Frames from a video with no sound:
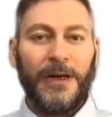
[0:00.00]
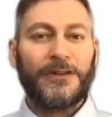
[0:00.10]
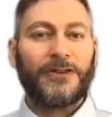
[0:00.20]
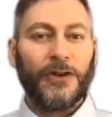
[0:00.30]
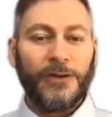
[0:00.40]
I
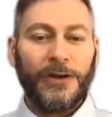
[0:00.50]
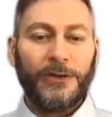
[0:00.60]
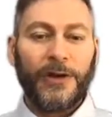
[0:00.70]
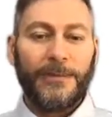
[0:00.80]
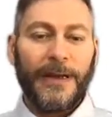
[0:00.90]
strongly
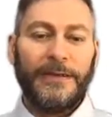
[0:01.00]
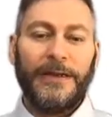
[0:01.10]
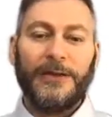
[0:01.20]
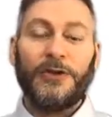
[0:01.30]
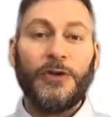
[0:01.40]
recommend
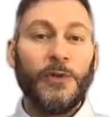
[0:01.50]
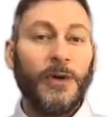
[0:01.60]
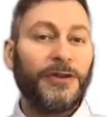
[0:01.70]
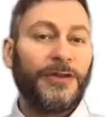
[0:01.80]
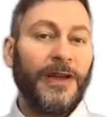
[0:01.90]
that you
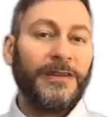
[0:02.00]
watch